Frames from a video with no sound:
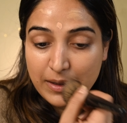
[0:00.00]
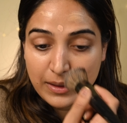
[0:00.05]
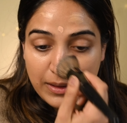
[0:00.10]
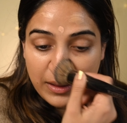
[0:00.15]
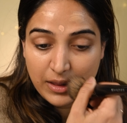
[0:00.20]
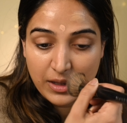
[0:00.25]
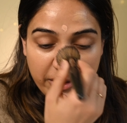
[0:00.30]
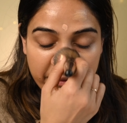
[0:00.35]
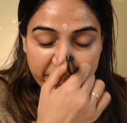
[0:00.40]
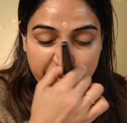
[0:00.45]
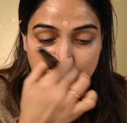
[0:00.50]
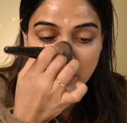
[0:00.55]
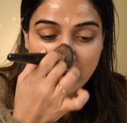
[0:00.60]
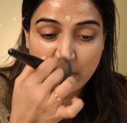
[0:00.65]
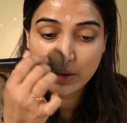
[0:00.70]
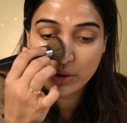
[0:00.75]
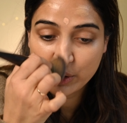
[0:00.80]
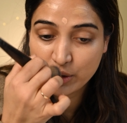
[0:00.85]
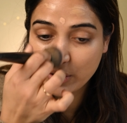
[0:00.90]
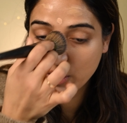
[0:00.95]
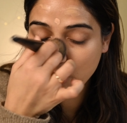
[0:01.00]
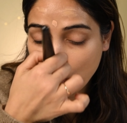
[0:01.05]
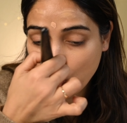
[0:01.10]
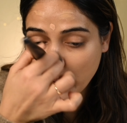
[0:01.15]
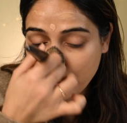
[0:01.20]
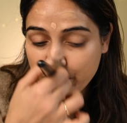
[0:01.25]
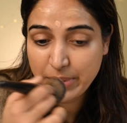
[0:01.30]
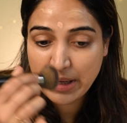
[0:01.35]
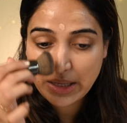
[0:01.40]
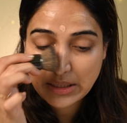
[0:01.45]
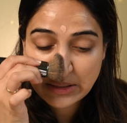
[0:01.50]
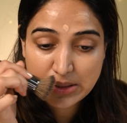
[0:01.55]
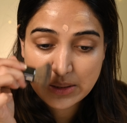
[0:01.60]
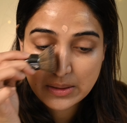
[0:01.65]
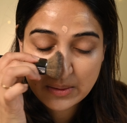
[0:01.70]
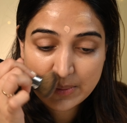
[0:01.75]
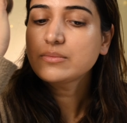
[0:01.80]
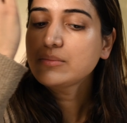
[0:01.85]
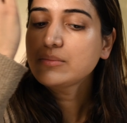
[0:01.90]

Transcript: love a good glowing base.